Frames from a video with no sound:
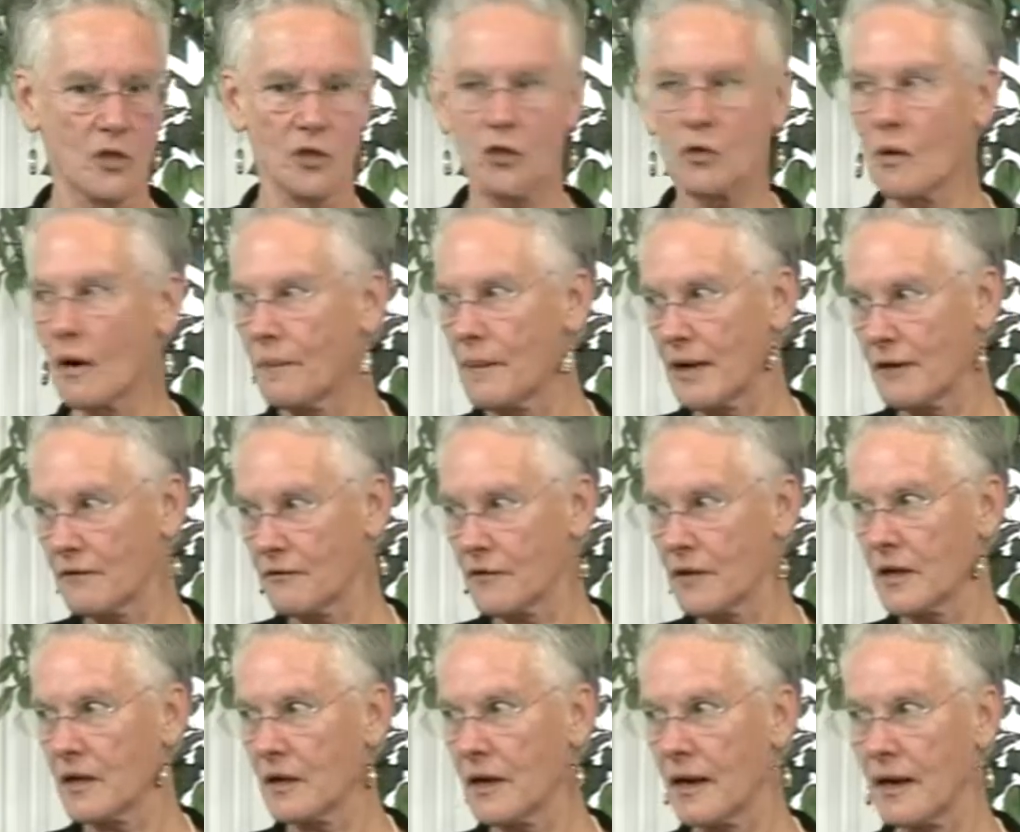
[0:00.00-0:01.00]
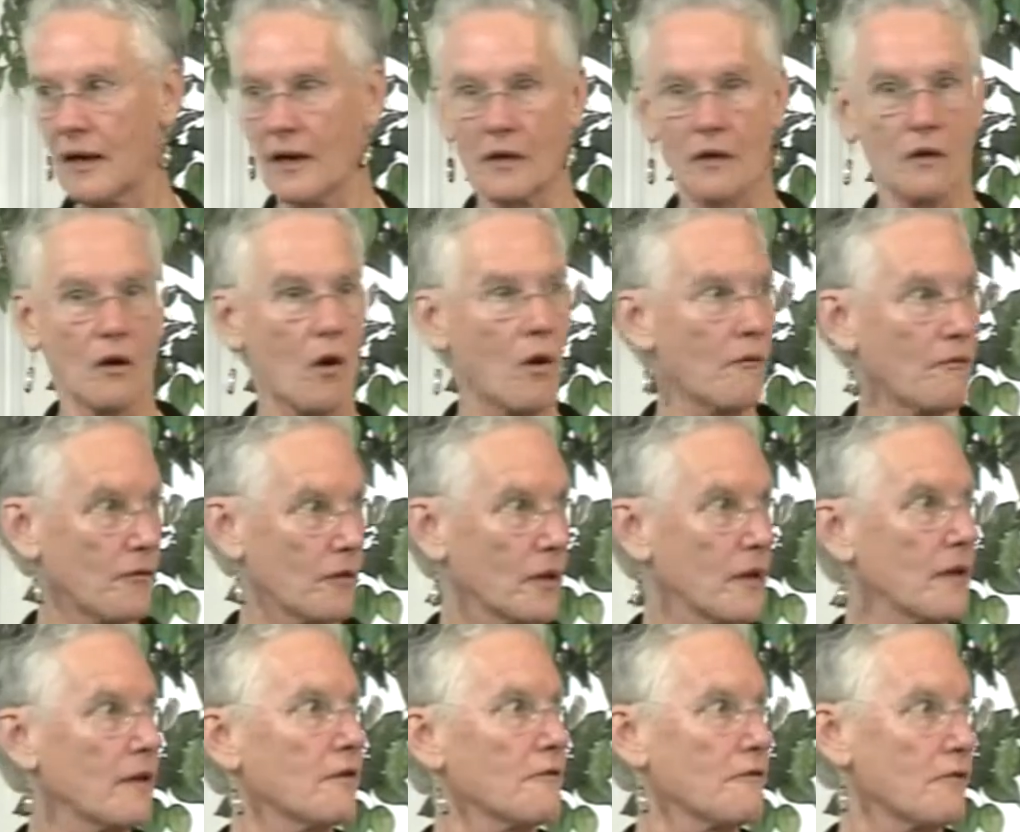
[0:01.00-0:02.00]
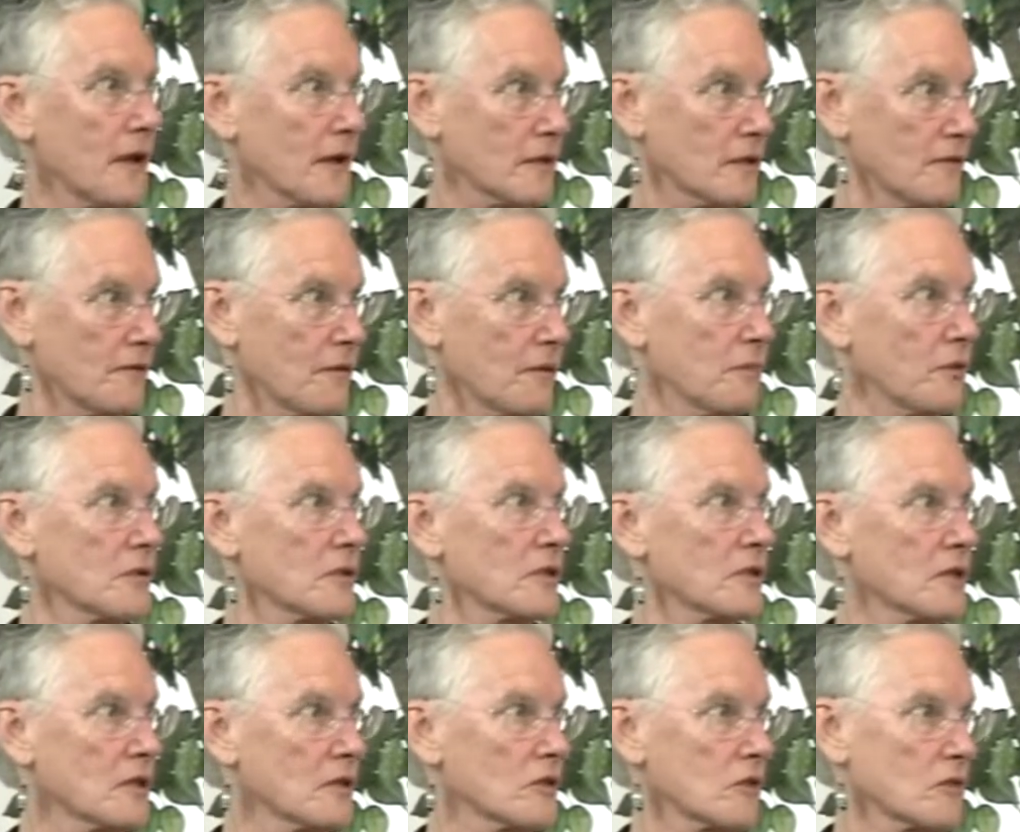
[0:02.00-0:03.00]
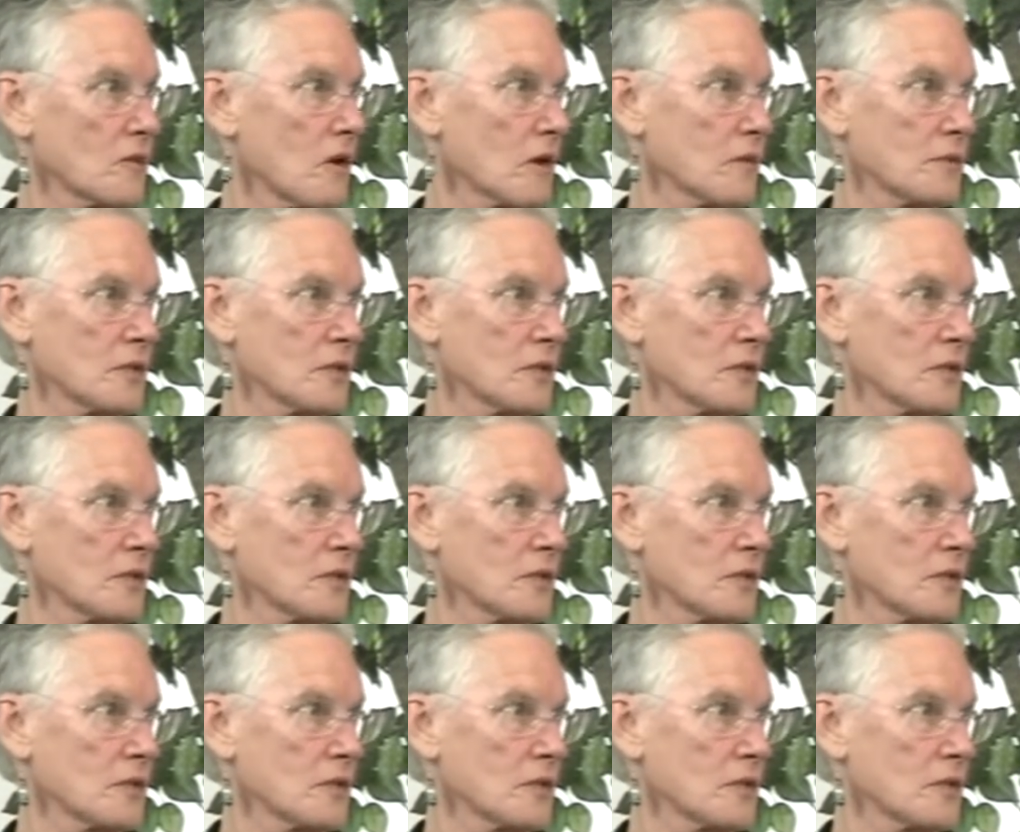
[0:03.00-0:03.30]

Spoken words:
to our benefit and hopefully effective and puts us in a strong